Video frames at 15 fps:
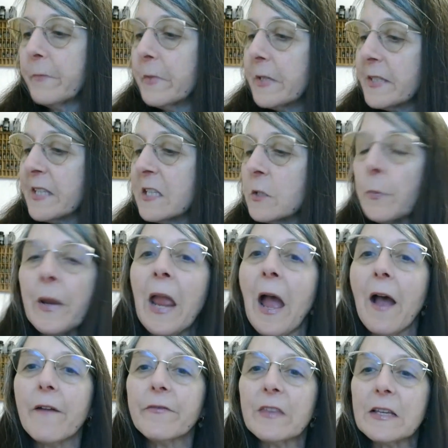since we
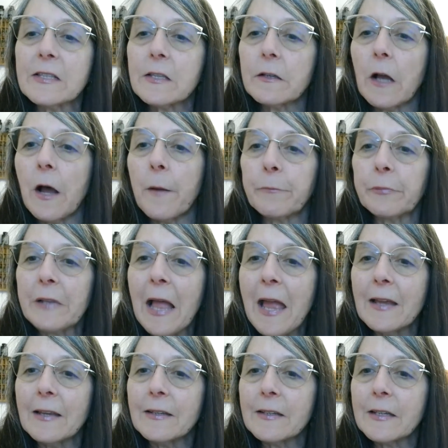have this
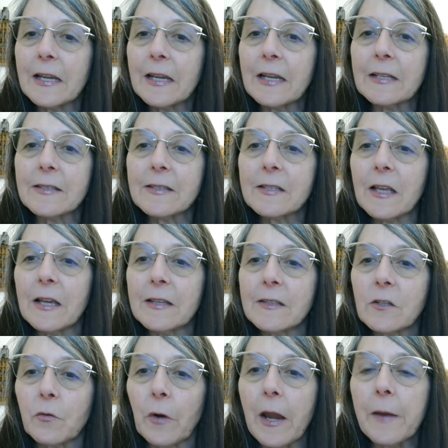blend, it's
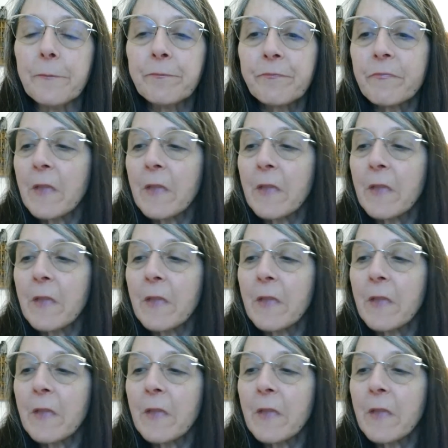great.